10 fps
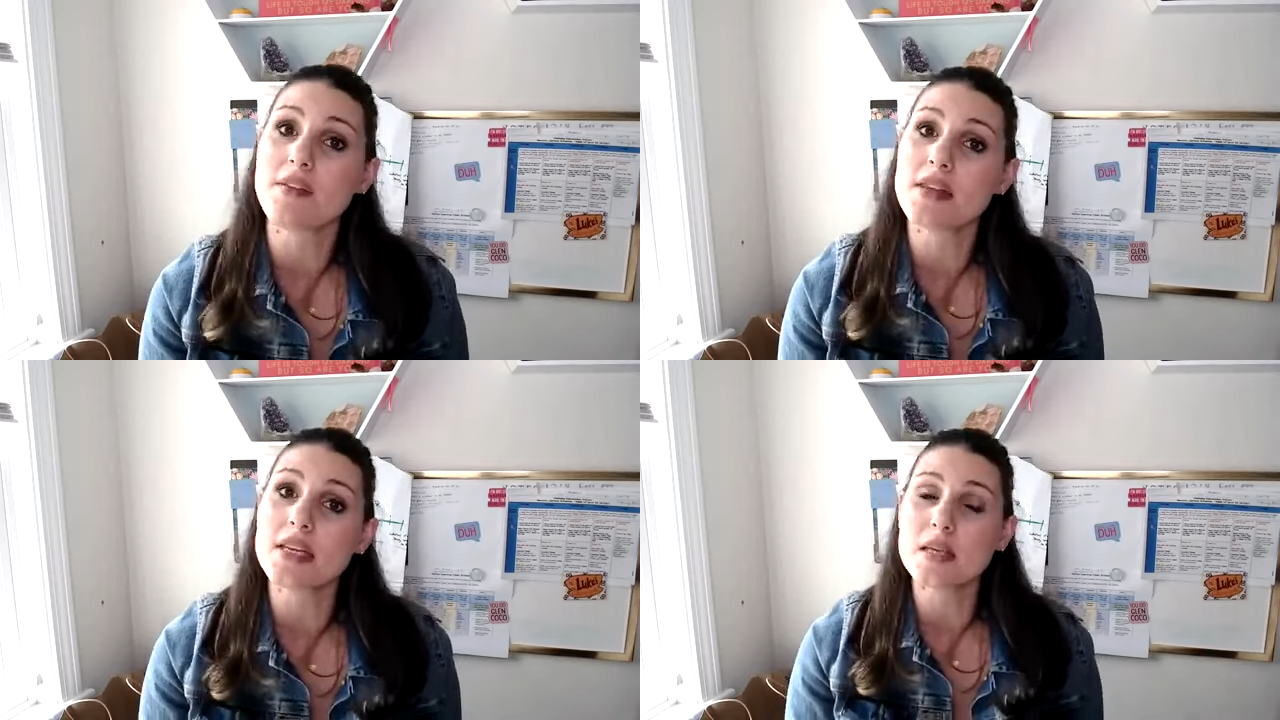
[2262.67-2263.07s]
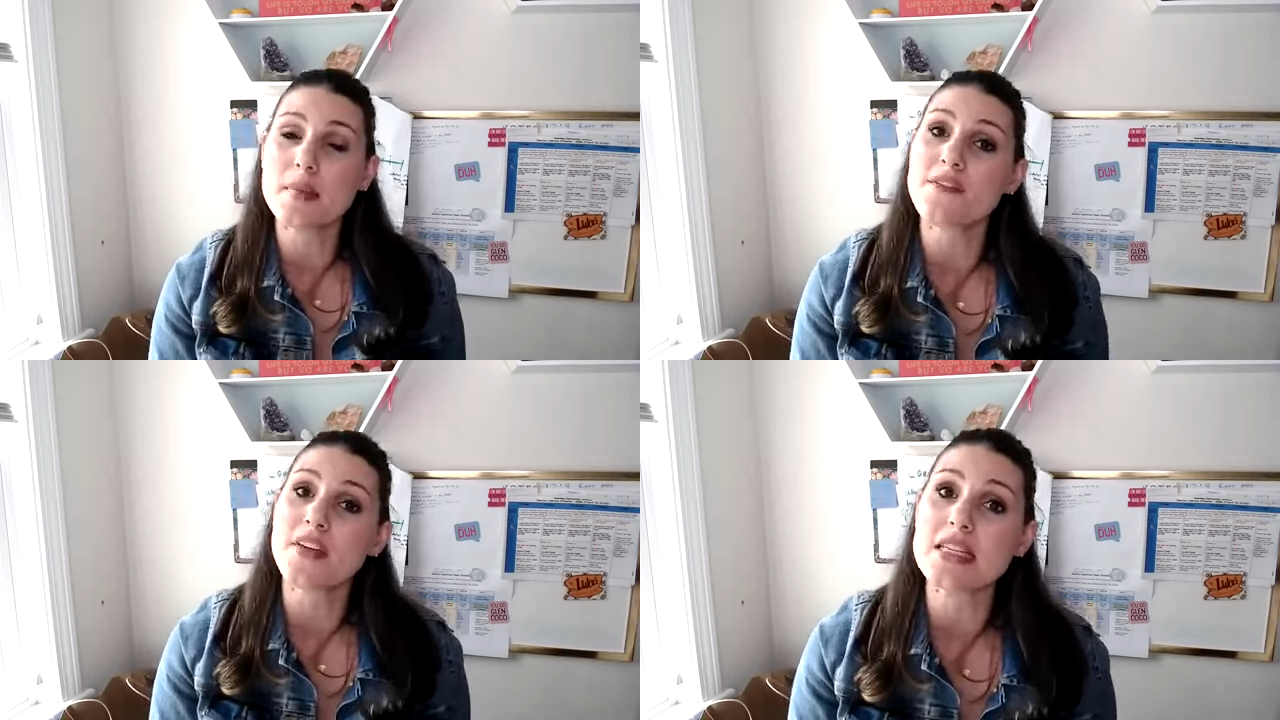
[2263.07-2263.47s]
everything's gonna
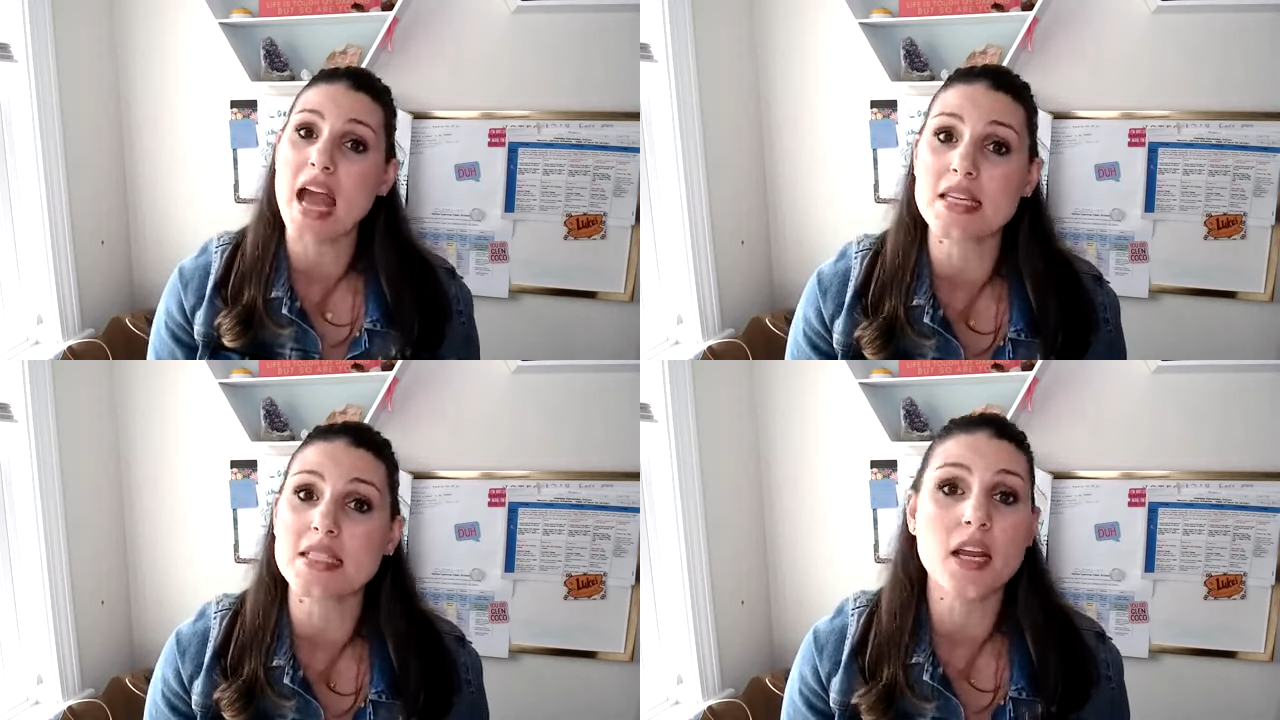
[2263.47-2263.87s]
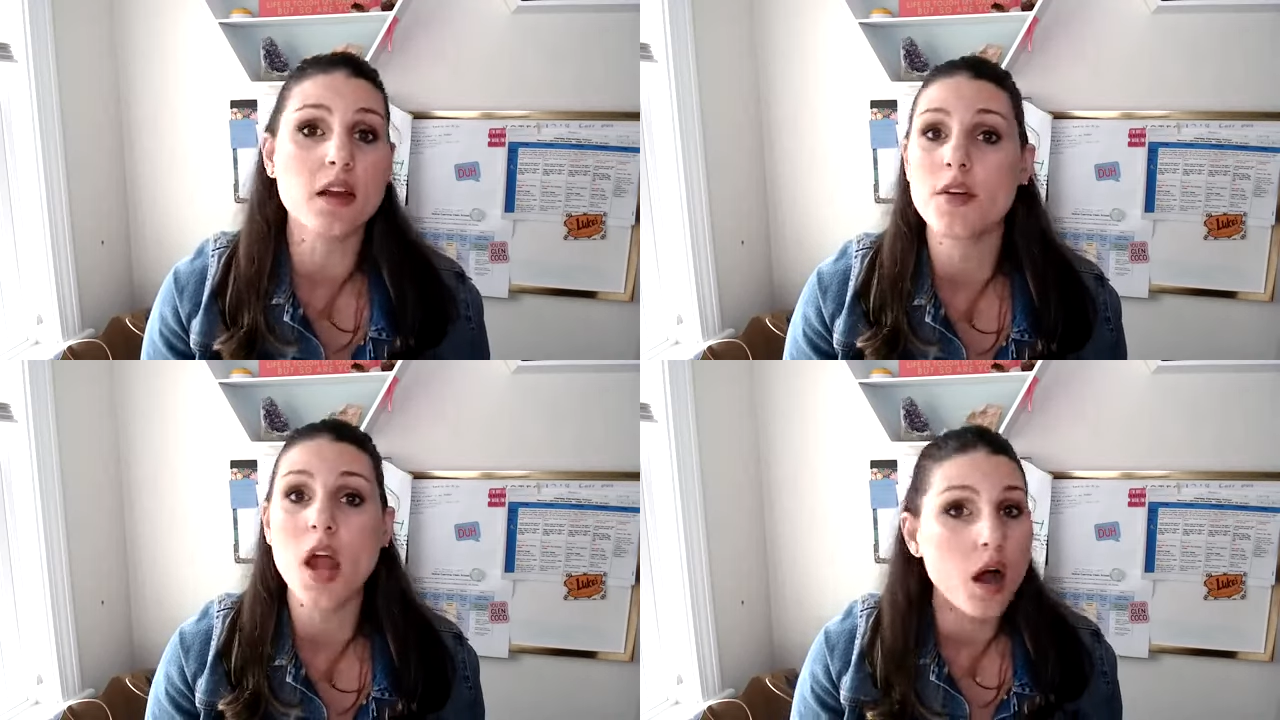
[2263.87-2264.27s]
be fantastic.
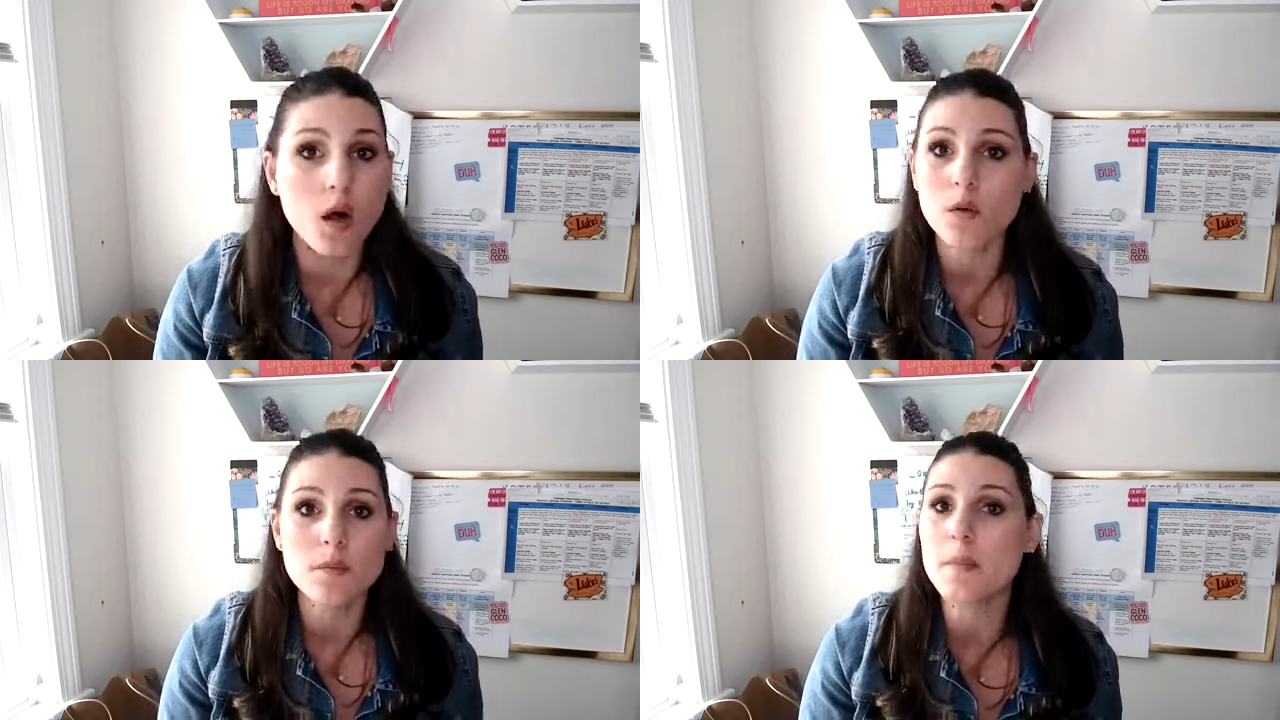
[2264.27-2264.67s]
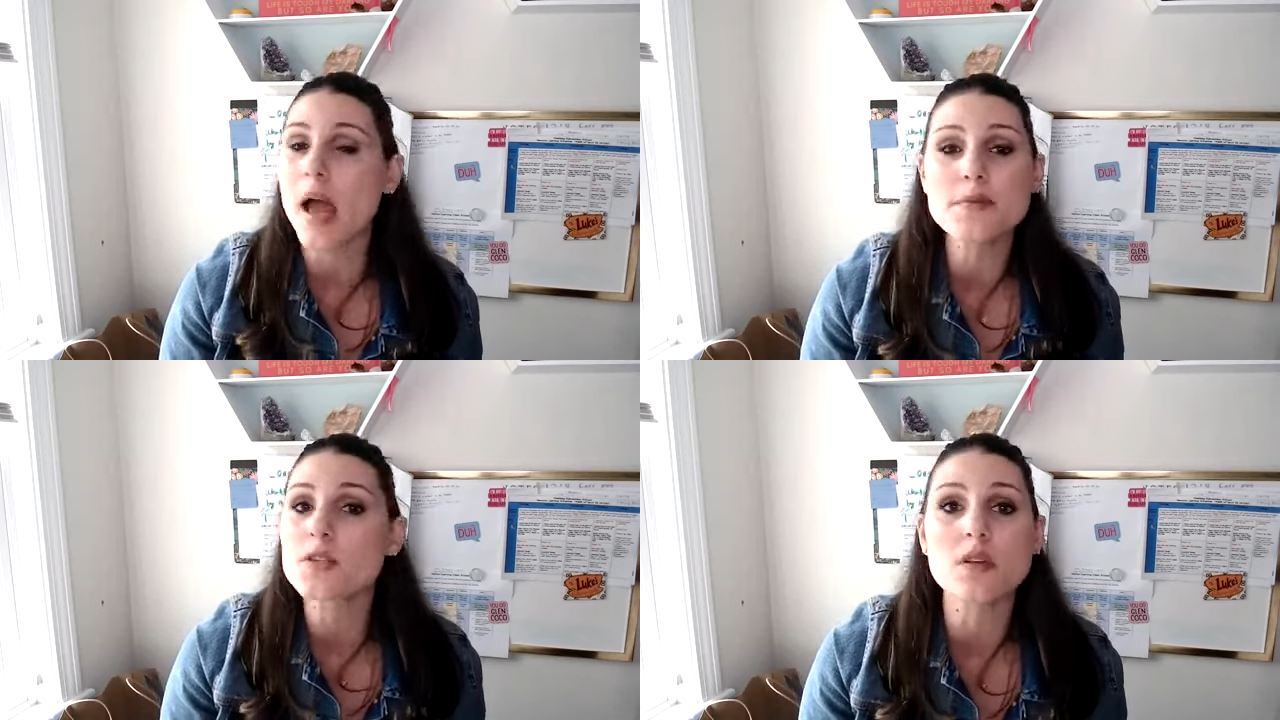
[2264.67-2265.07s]
No,
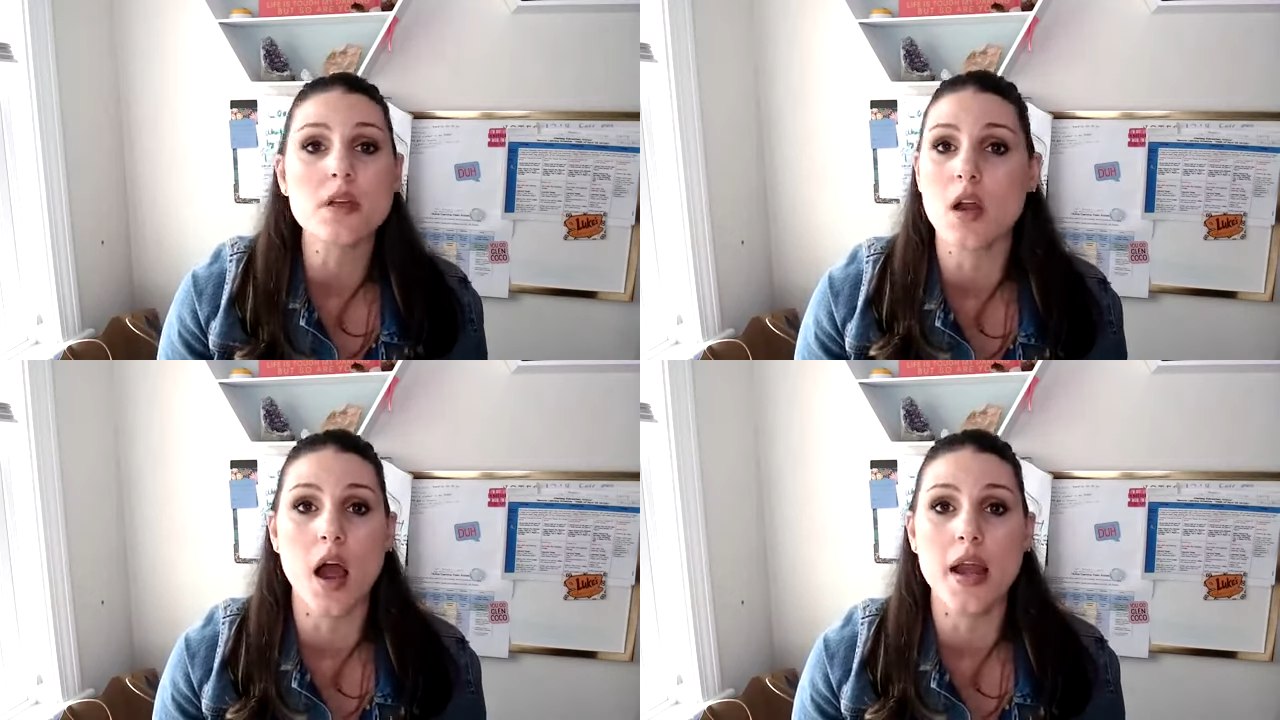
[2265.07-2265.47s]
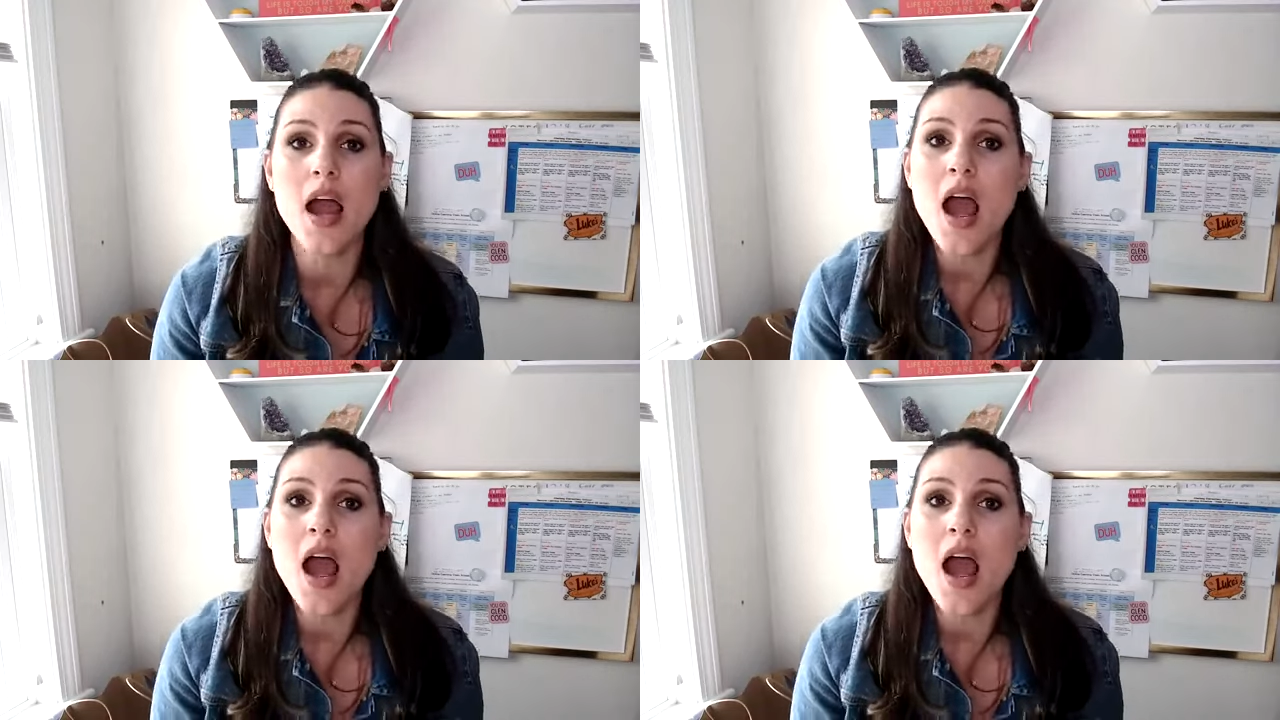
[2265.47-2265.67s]
absolutely not.